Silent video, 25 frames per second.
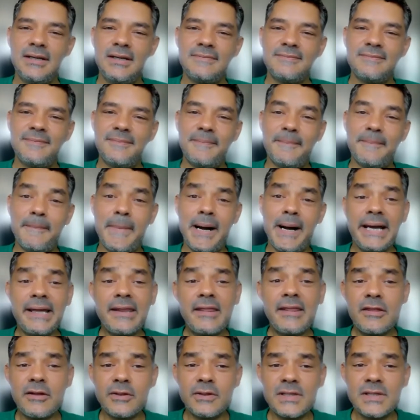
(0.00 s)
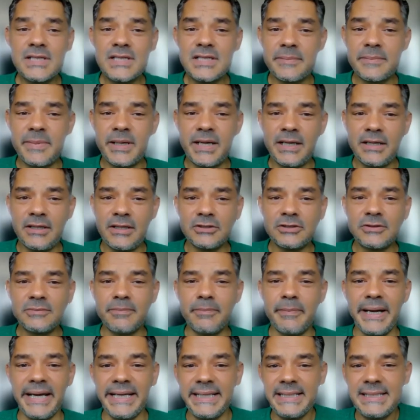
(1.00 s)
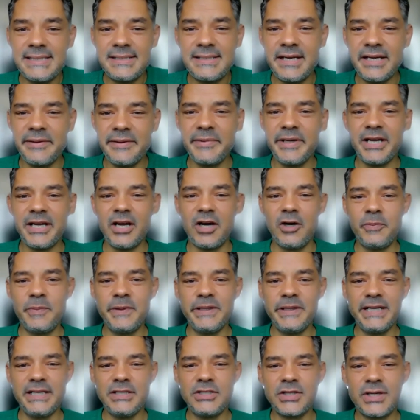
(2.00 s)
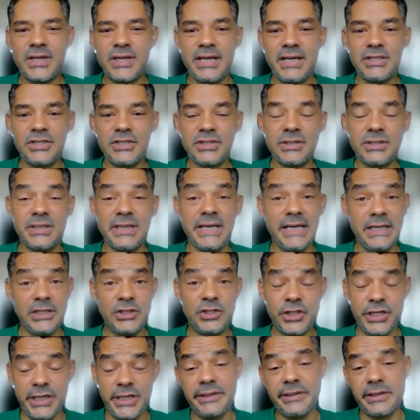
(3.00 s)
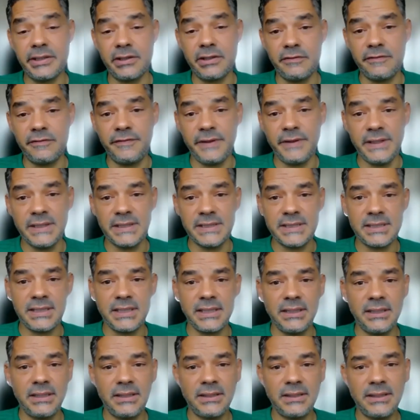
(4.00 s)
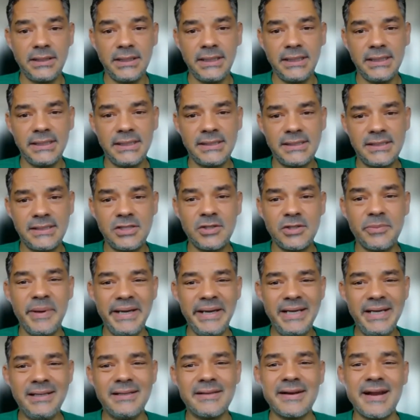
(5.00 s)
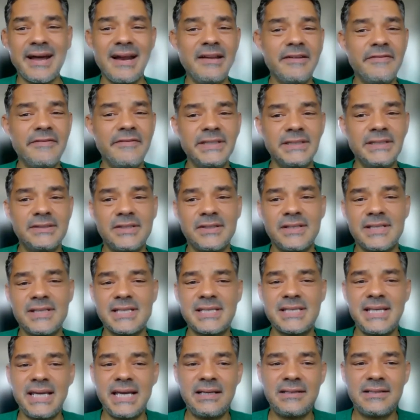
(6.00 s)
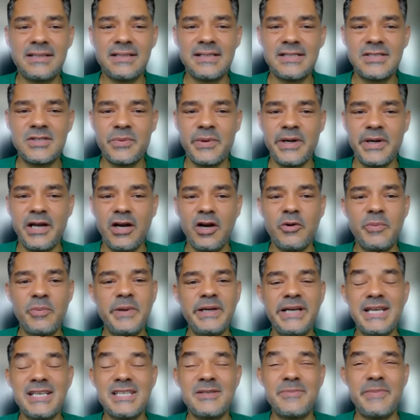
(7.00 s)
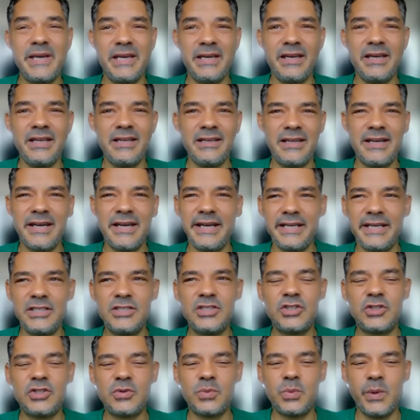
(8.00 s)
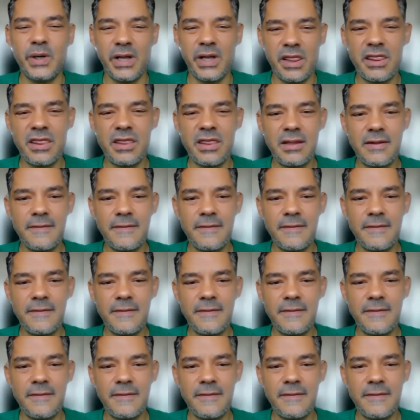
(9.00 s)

My thoughts about mainstreaming open education in general, firstly, is to make it relevant to the sectors where open is being engaged with.